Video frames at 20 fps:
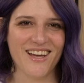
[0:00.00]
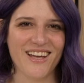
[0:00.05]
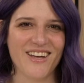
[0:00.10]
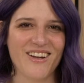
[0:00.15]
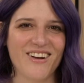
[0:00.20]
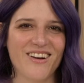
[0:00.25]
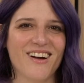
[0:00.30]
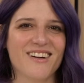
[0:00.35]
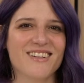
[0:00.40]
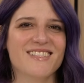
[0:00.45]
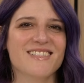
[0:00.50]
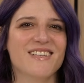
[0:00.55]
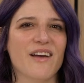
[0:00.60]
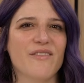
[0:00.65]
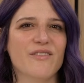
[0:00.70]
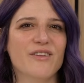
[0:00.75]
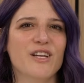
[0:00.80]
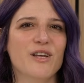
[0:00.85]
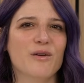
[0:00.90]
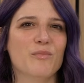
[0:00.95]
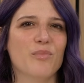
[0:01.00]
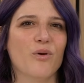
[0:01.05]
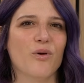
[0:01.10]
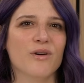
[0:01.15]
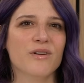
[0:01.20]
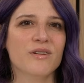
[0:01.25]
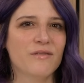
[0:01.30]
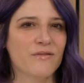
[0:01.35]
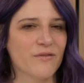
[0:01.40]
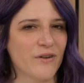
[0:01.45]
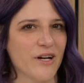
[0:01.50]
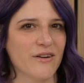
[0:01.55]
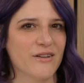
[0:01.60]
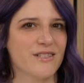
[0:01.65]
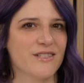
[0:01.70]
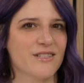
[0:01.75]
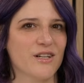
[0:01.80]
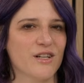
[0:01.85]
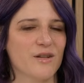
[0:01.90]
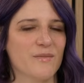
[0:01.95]
Here are 7 important fragrance
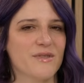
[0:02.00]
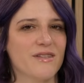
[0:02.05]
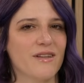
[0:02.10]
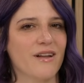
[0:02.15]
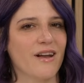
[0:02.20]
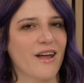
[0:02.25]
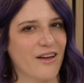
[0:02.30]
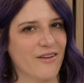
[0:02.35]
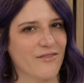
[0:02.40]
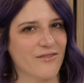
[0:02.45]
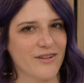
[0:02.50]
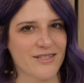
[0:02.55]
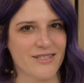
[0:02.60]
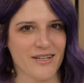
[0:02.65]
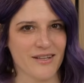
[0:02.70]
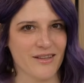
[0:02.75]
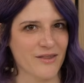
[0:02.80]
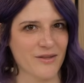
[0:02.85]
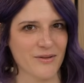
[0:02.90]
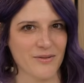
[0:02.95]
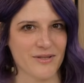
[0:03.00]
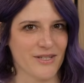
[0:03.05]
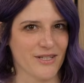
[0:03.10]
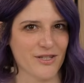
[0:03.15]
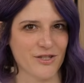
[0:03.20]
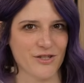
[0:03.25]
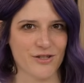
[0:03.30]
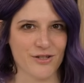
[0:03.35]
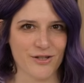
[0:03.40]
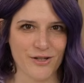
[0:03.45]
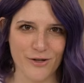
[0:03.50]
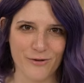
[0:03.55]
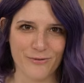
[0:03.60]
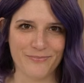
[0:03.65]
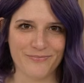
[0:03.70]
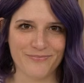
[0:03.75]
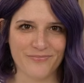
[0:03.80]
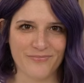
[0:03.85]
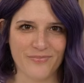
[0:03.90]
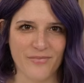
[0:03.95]
terms that every scent enthusiast should know.
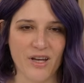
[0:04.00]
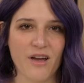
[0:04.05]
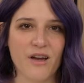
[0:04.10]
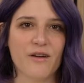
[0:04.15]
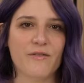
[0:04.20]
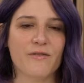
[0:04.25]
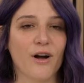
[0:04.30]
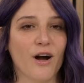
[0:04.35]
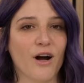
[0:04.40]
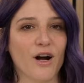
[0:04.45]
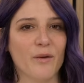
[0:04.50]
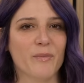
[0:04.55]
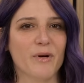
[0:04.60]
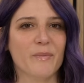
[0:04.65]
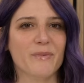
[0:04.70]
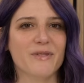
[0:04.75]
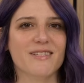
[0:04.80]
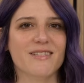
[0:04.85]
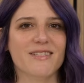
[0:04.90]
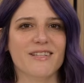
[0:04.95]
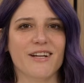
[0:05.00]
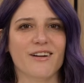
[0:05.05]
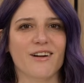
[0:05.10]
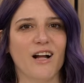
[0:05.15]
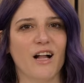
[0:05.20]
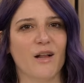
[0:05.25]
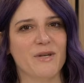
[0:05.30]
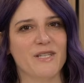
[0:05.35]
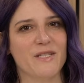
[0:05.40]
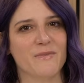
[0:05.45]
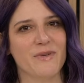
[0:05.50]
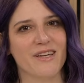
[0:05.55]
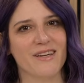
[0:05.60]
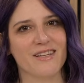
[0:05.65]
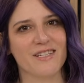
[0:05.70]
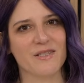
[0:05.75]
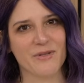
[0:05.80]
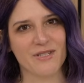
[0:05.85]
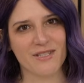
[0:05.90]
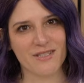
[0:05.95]
For our purposes here, I'll be speaking
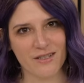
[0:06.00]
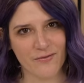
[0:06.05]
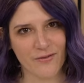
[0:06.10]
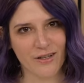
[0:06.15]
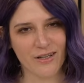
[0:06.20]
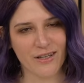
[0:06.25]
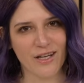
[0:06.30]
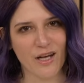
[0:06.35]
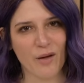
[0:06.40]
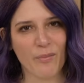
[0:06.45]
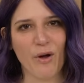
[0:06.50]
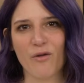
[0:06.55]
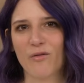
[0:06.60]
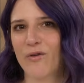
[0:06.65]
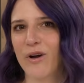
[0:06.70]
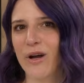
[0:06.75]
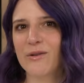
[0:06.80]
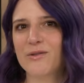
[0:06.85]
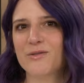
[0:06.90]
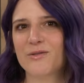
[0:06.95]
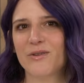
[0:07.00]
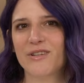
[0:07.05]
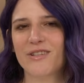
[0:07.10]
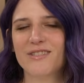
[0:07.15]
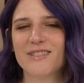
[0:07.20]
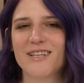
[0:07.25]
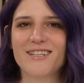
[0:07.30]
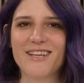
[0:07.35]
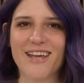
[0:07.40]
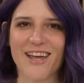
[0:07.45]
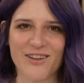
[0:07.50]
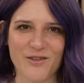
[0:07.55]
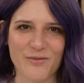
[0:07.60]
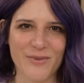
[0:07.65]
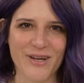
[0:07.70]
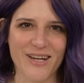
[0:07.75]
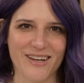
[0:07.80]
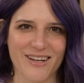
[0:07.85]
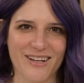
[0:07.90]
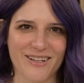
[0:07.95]
specifically about fragrance oils and candle
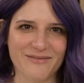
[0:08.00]
making.